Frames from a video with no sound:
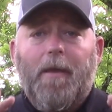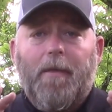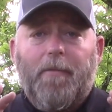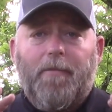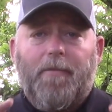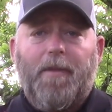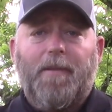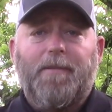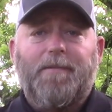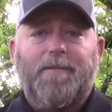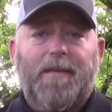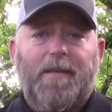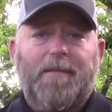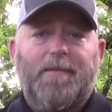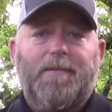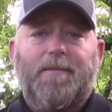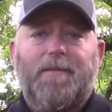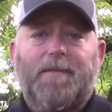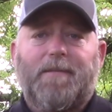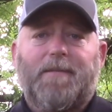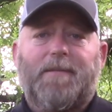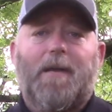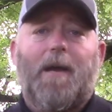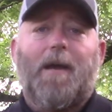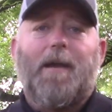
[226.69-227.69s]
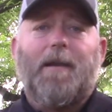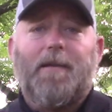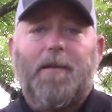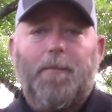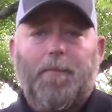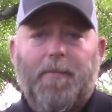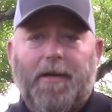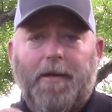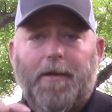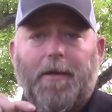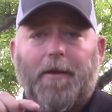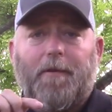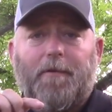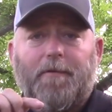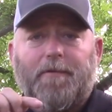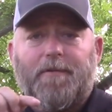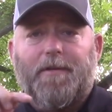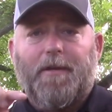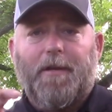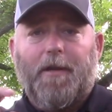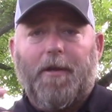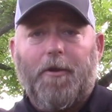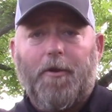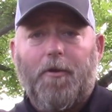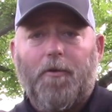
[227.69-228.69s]
Thin set's designed to be used
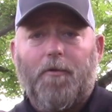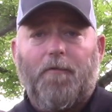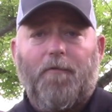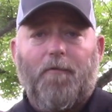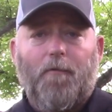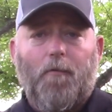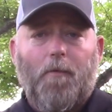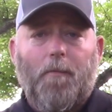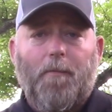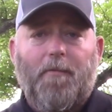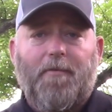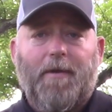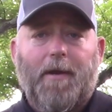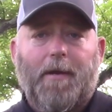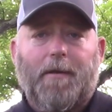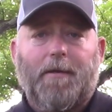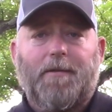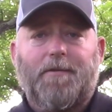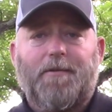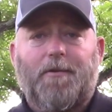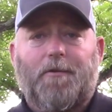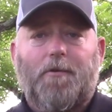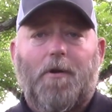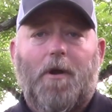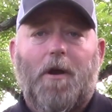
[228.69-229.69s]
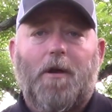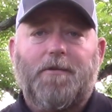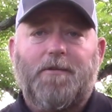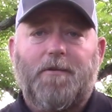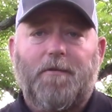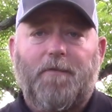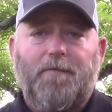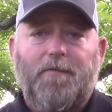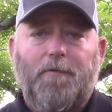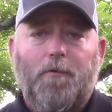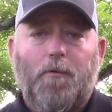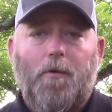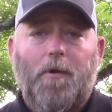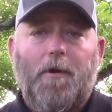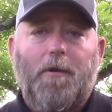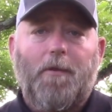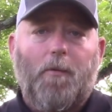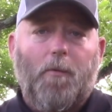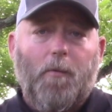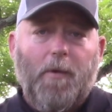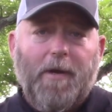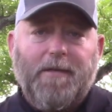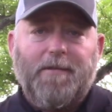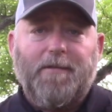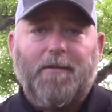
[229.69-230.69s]
in a uniform thickness across the floor, and the
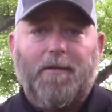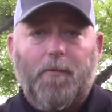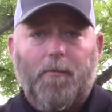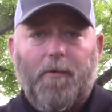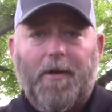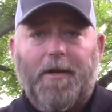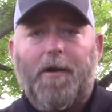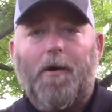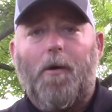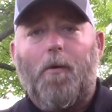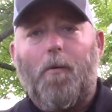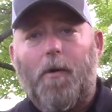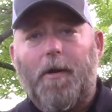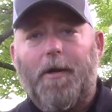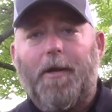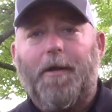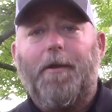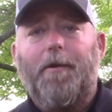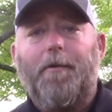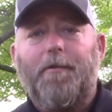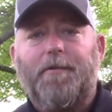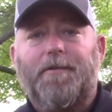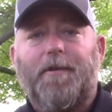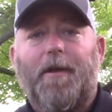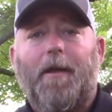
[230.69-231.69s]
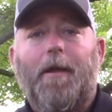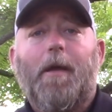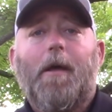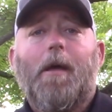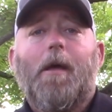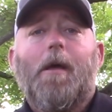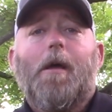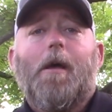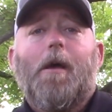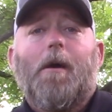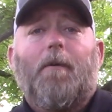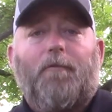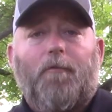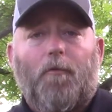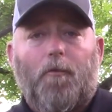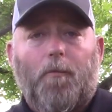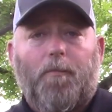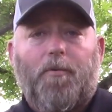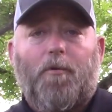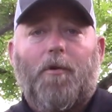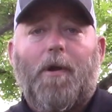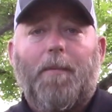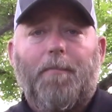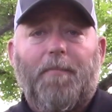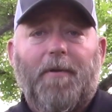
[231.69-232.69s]
reason that we don't want to use it for
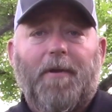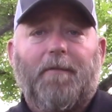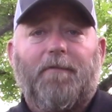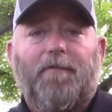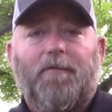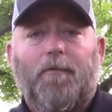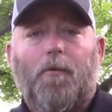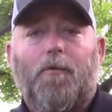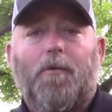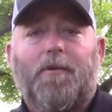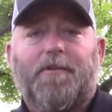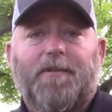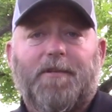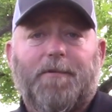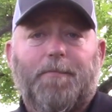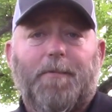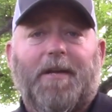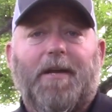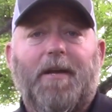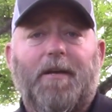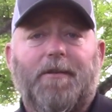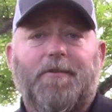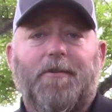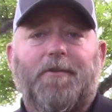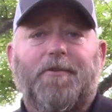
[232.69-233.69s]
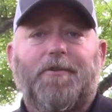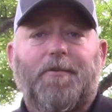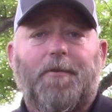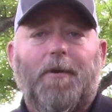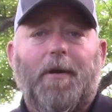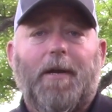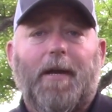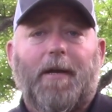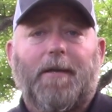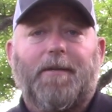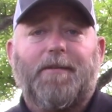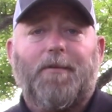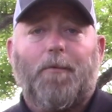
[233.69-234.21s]
prepping floors is because it shrinks.